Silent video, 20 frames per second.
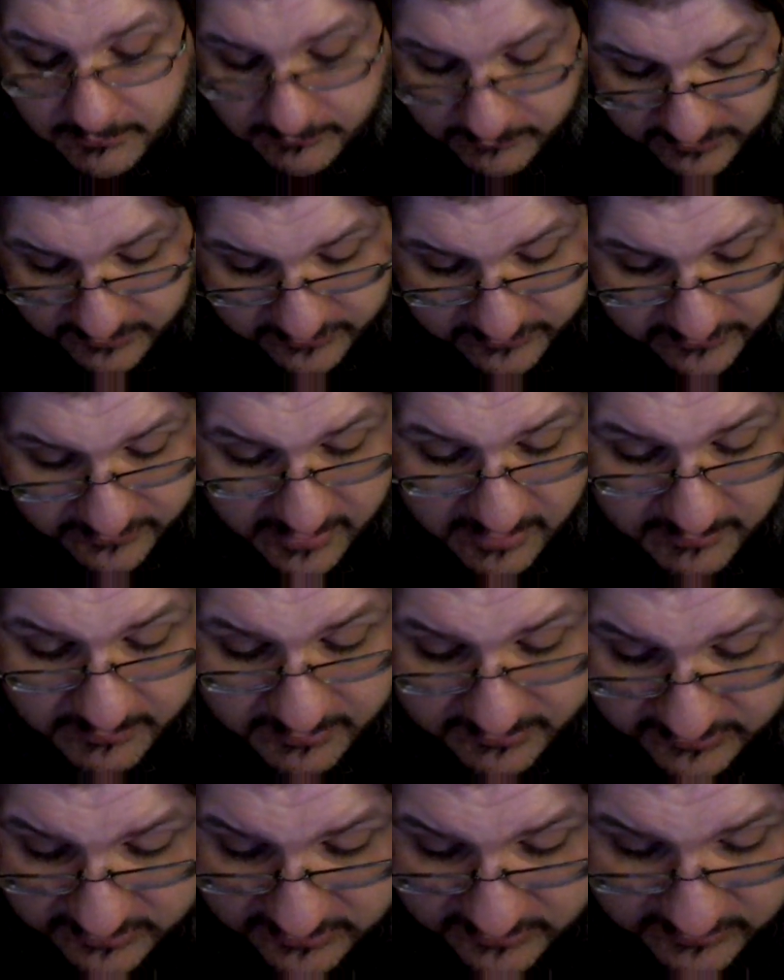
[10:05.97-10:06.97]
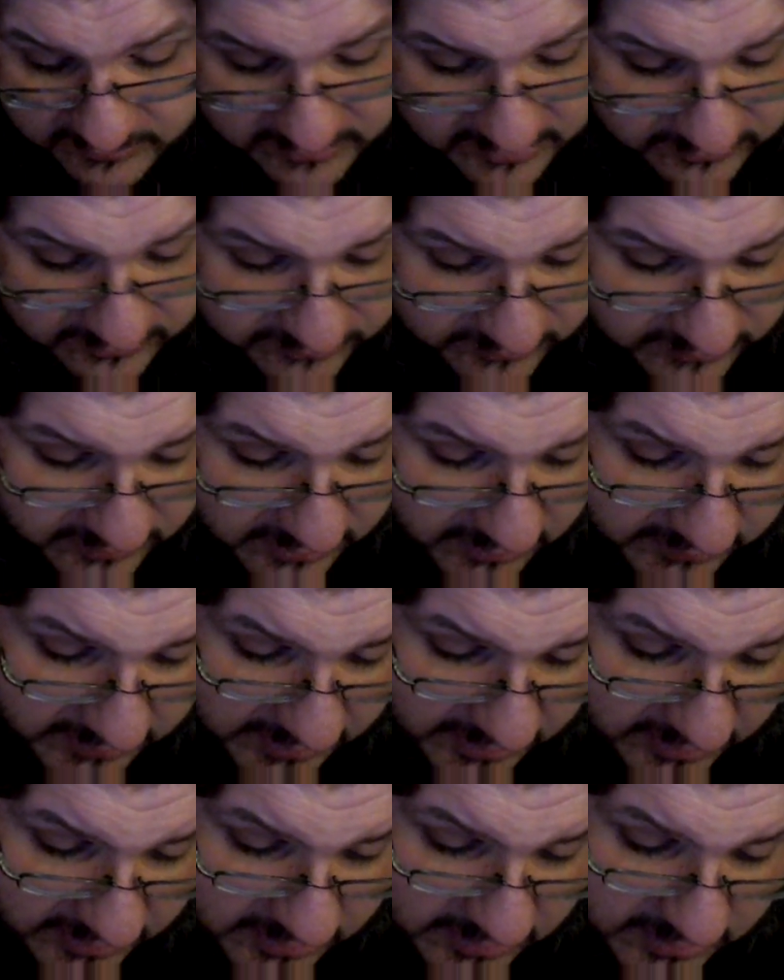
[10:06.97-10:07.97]
which not much into a T-shirt.
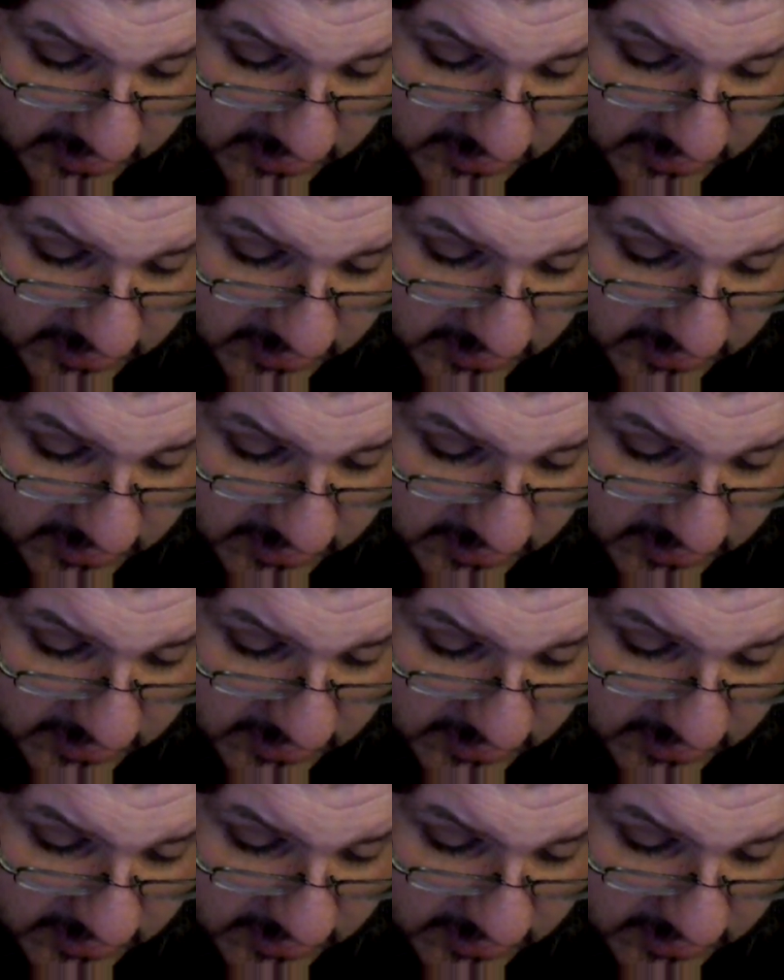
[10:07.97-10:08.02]
Okay.